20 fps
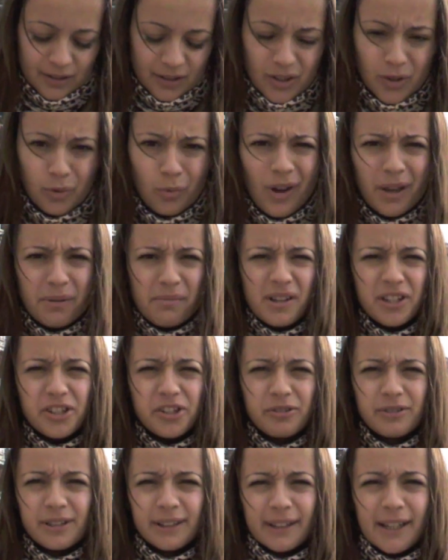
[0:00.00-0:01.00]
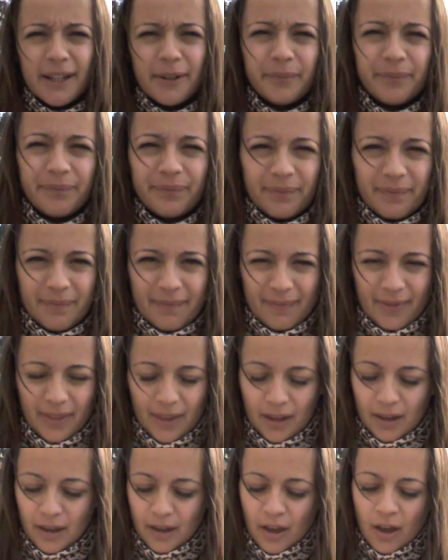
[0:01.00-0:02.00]
So why am I doing that?
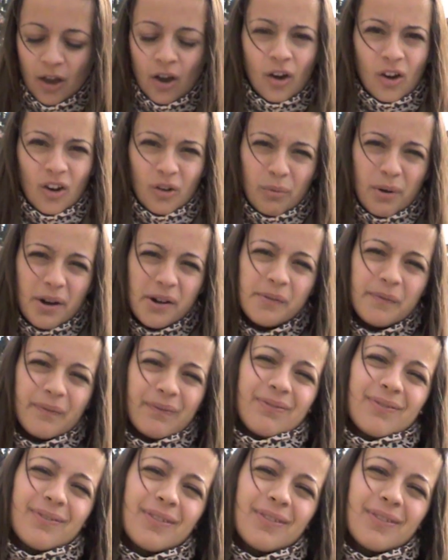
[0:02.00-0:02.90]
Well,